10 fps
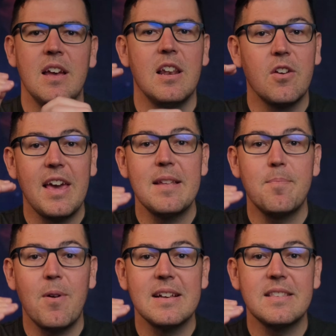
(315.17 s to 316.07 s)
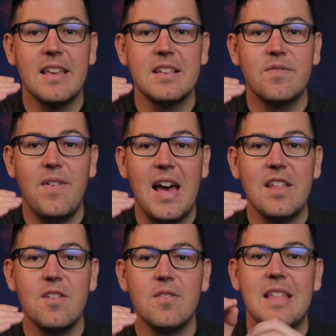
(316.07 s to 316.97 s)
Locate price against
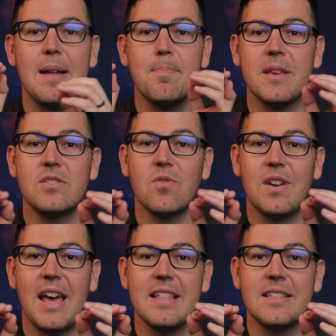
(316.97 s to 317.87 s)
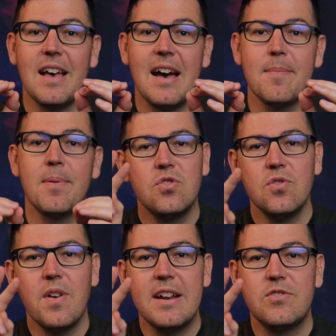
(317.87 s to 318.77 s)
value, that picks your day type.
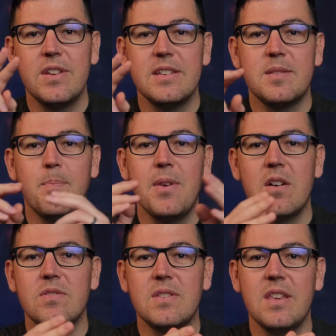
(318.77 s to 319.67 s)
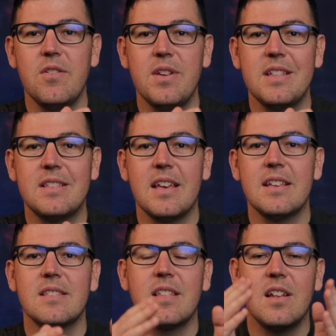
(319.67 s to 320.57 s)
2 entries, POC
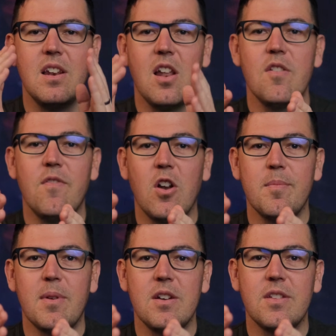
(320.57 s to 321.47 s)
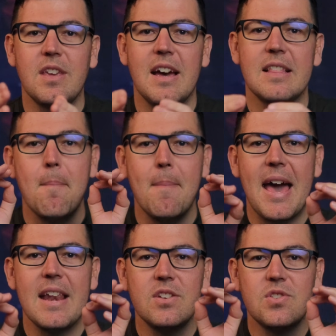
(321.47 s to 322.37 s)
retest, low volume node cut,
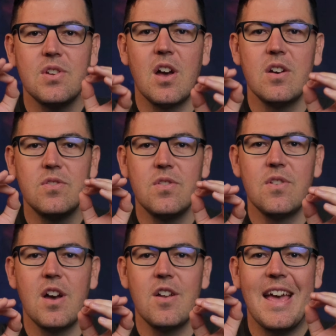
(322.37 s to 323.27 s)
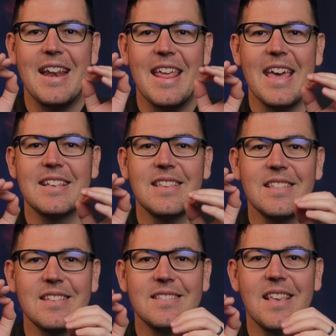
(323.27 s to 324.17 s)
manage node to node, and exit
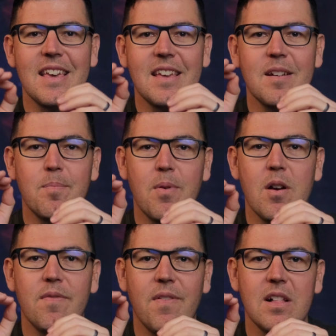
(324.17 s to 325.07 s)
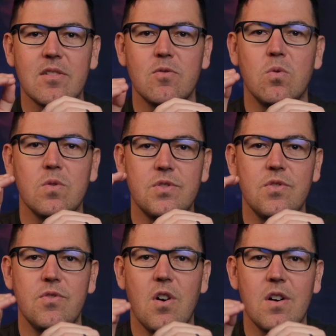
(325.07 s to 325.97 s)
the second profile calls
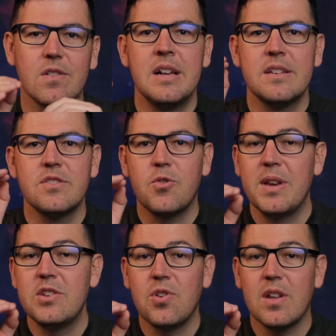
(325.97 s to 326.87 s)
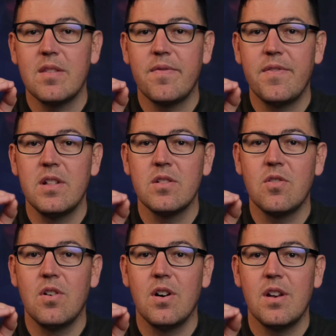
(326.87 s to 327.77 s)
you wrong. Screenshot the field
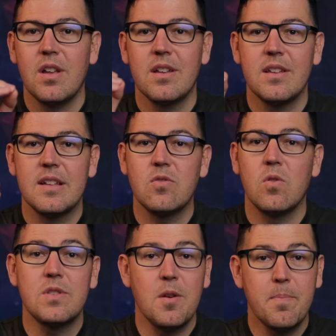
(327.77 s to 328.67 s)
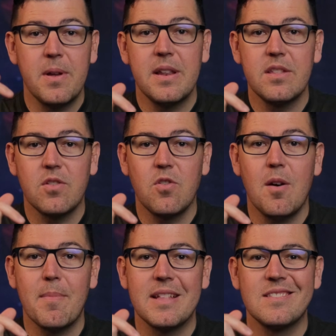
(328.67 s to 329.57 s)
guard. It's also pinned in the
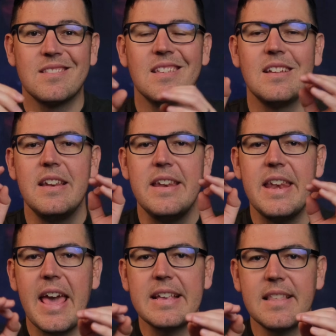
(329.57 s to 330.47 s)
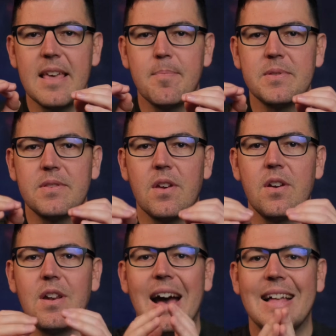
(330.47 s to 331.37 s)
comments. Next
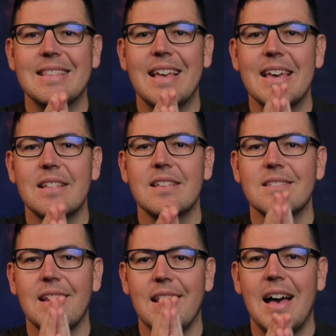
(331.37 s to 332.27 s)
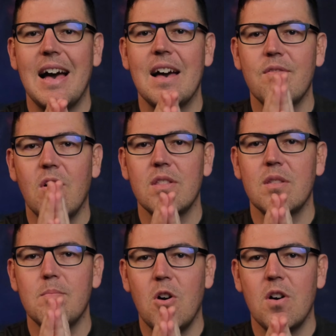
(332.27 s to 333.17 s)
episode, I take this live on
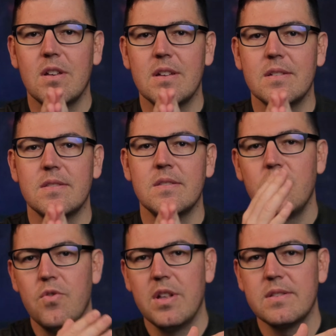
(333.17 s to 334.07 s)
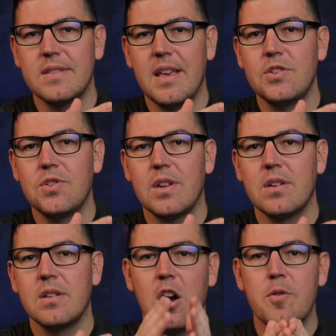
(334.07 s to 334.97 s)
the markets. Real
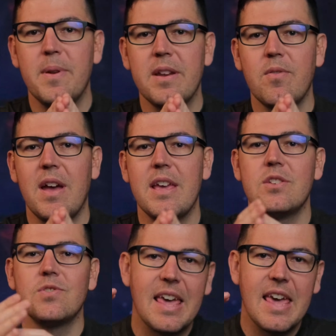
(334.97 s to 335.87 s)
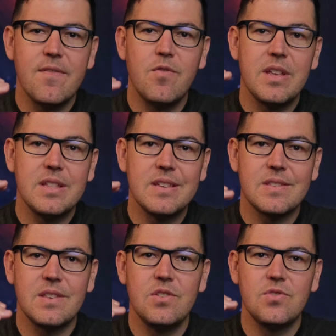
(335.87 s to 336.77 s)
session, opening range, every
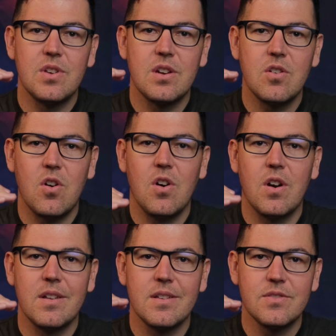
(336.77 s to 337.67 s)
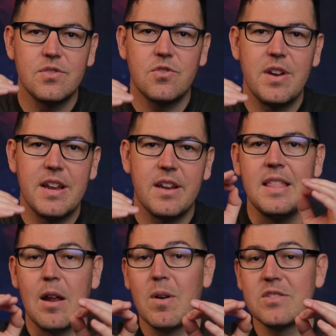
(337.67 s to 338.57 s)
decision on screen.
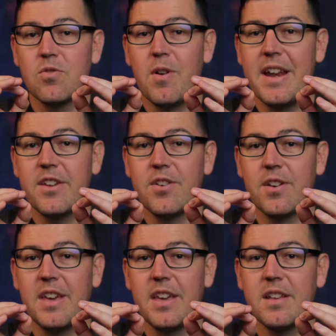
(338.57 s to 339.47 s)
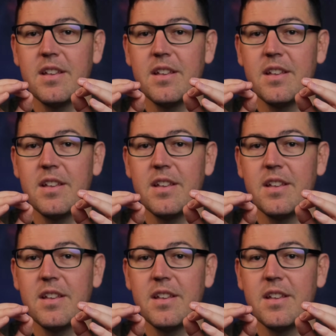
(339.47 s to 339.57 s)
That one's already cooking.